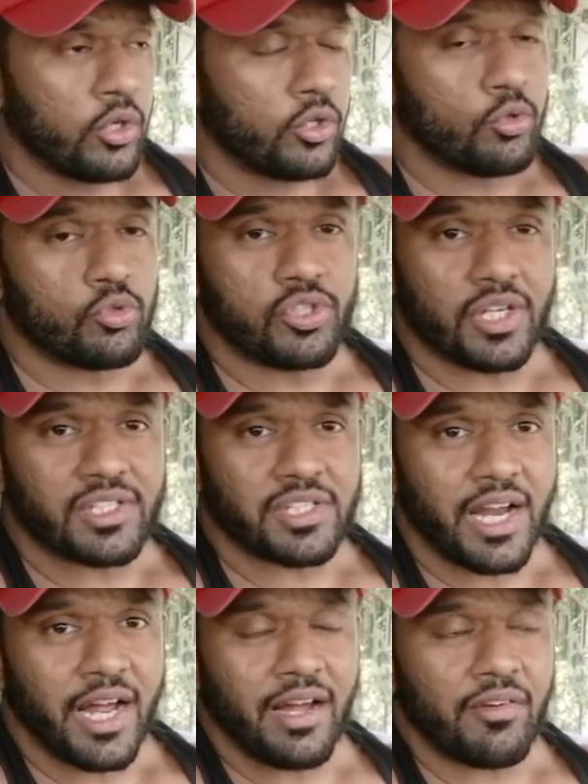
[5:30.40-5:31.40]
you just
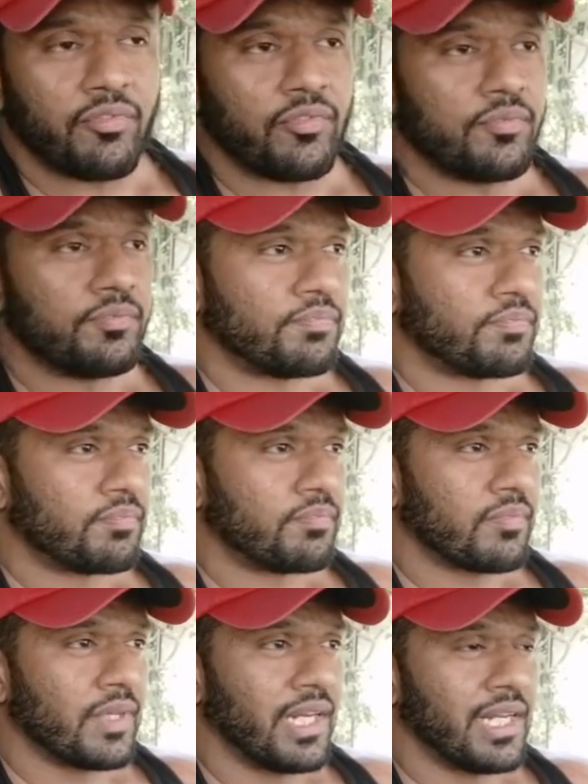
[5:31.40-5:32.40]
have,
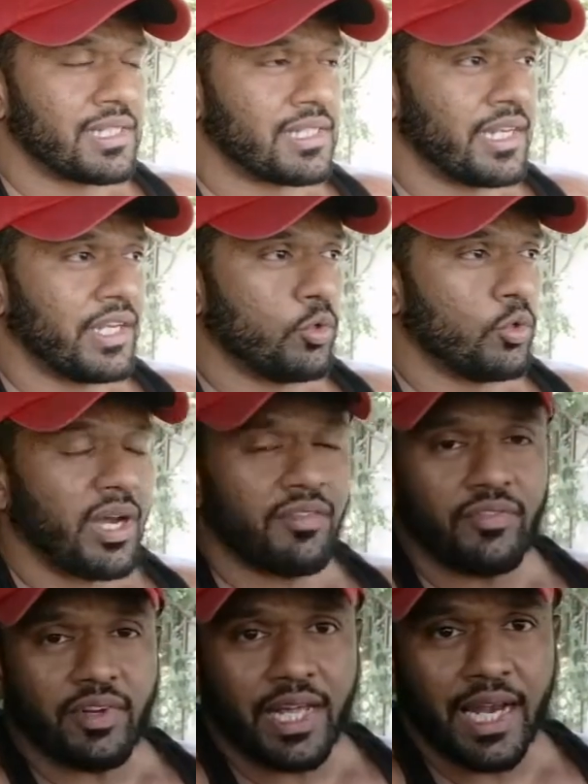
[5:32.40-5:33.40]
let's say you
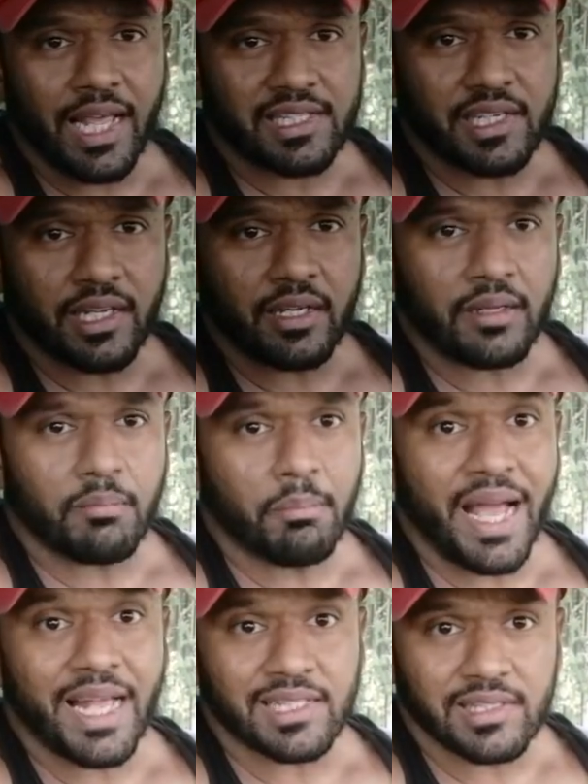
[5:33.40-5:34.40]
have elastic
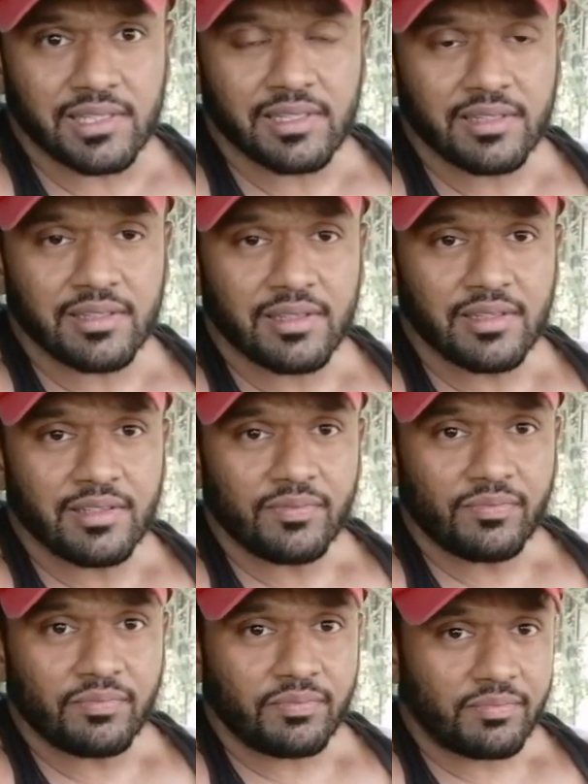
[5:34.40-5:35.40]
bands.
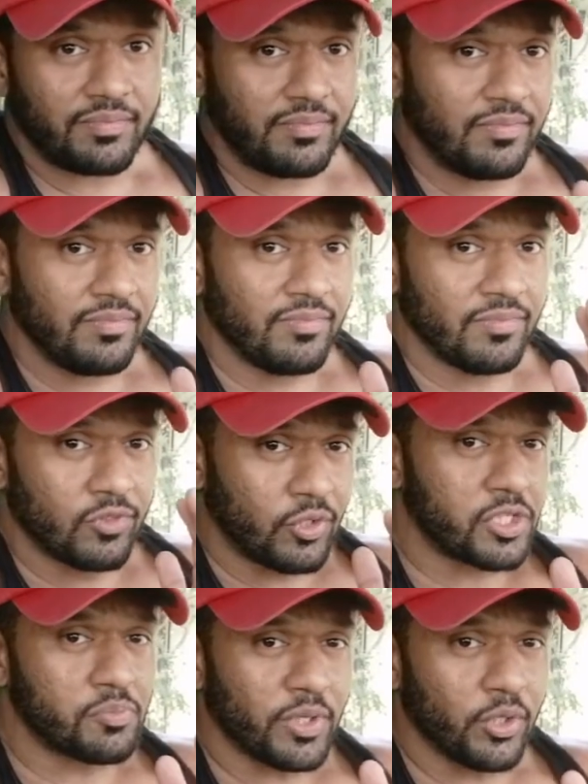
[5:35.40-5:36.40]

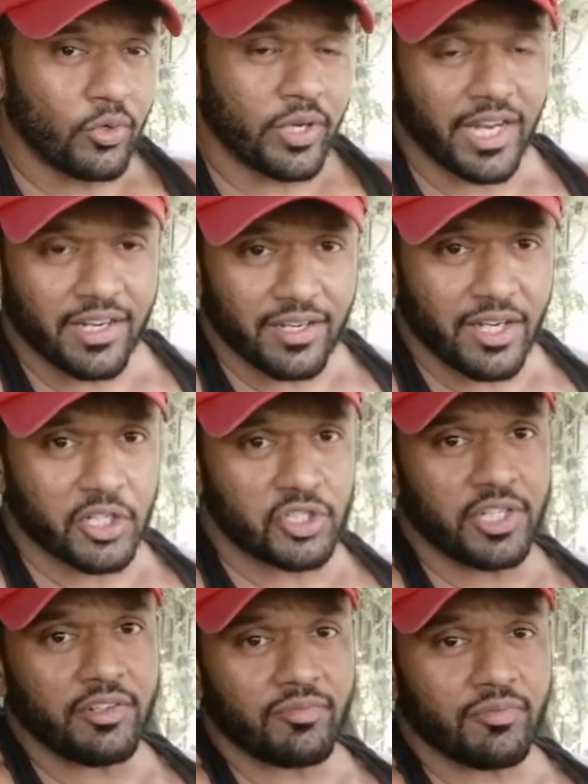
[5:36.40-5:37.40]
Trust me, you can
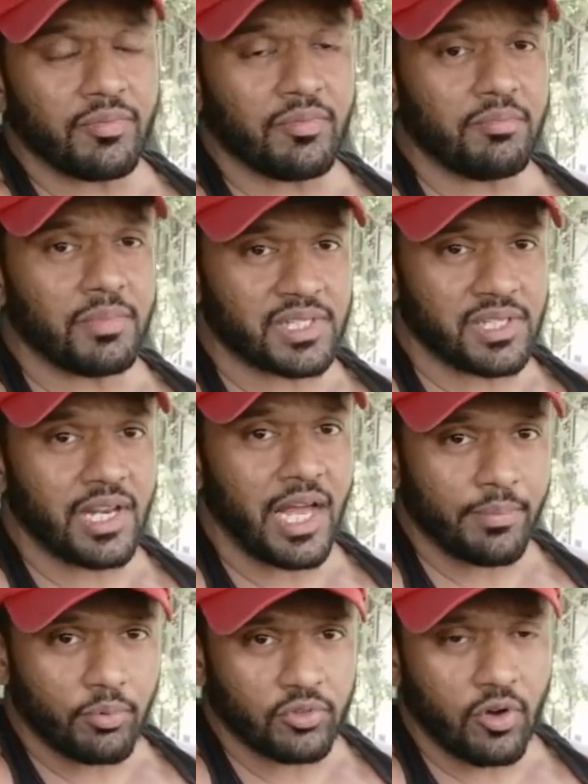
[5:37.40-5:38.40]
achieve muscle
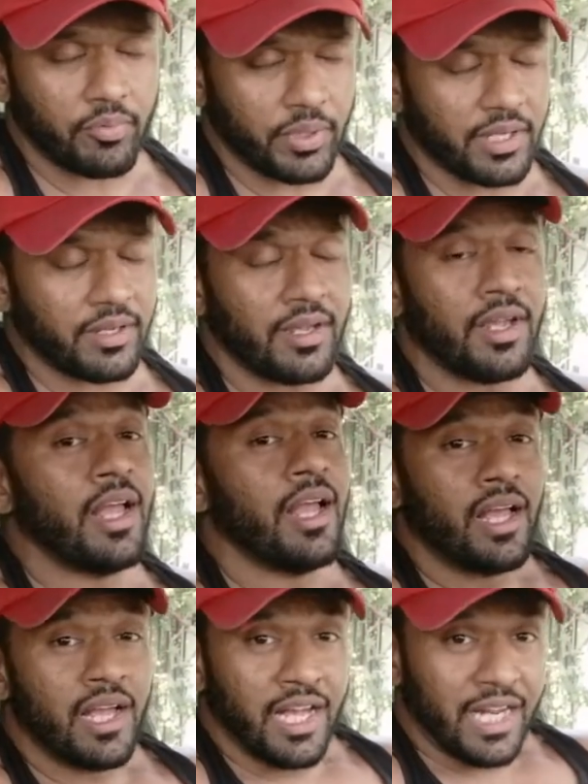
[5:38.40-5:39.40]
hypertrophy.
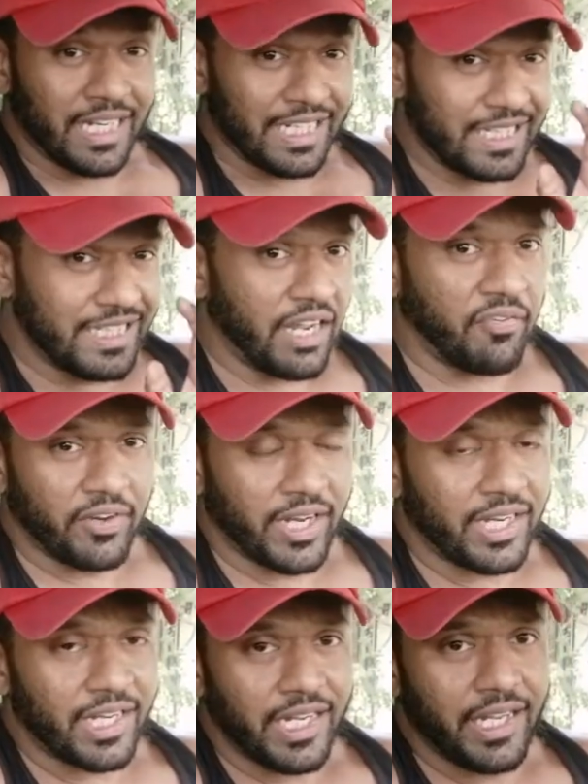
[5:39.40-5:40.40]

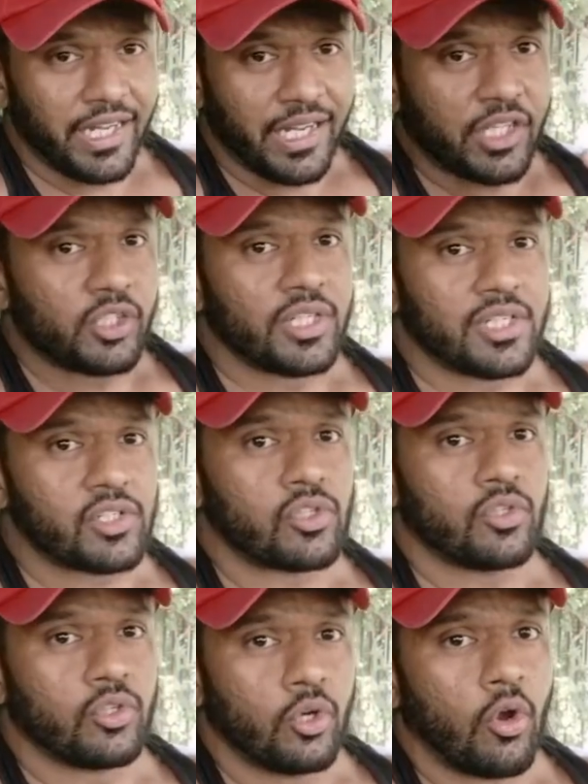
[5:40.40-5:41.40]
Definitely it is
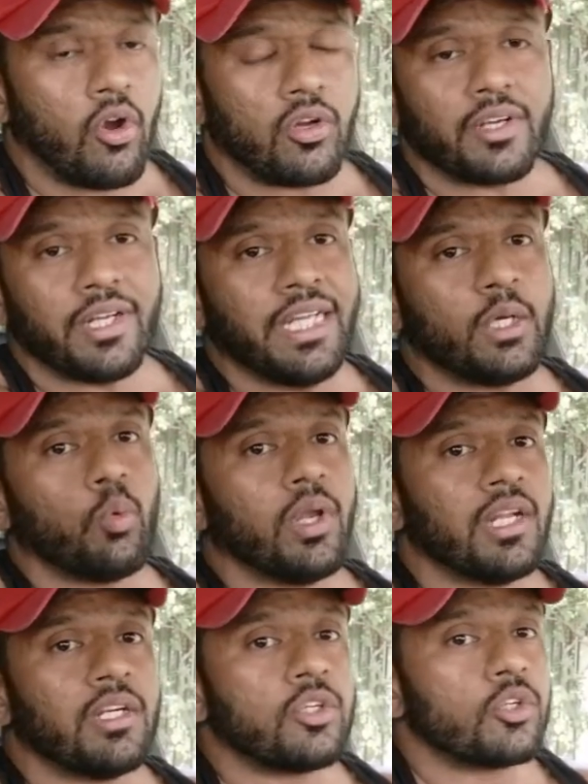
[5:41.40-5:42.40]
not
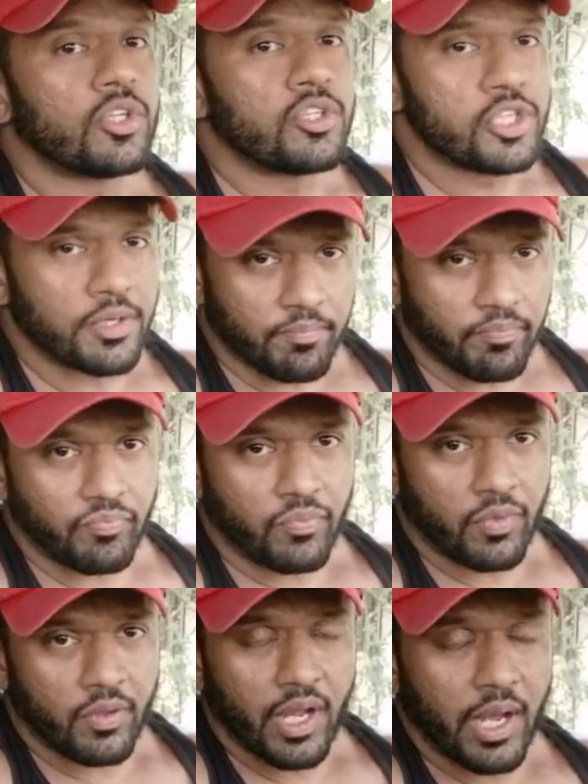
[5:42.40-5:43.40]
equivalent to the gym.
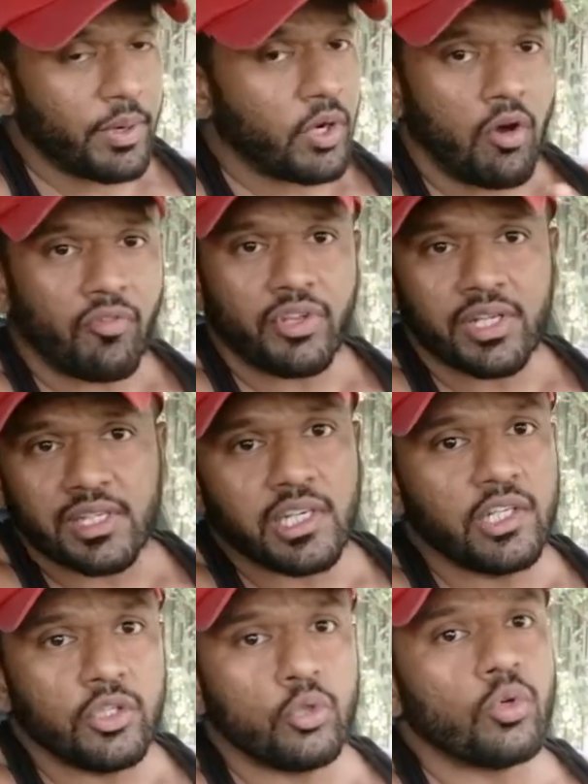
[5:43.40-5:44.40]
I mean, obviously
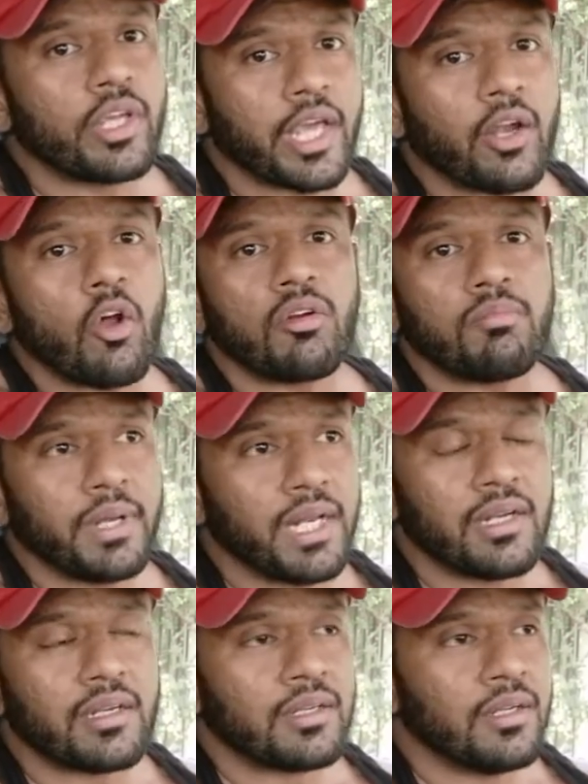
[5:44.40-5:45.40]
you cannot
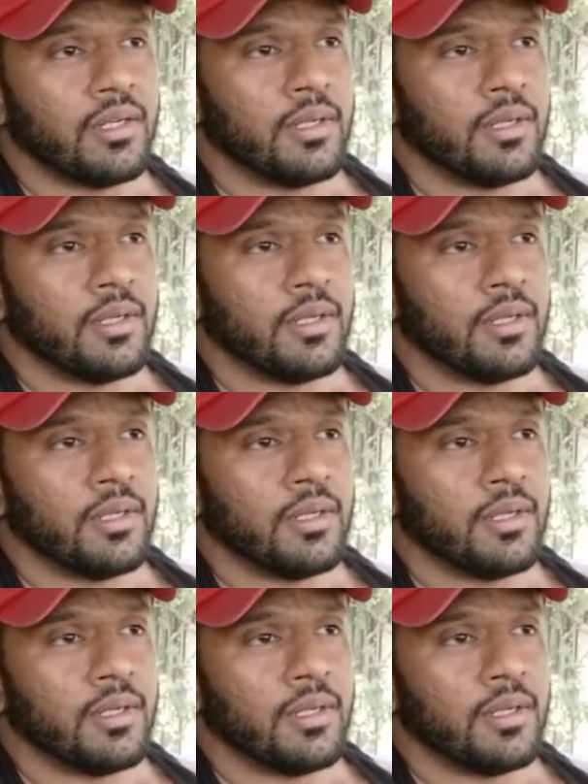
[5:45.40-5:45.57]
build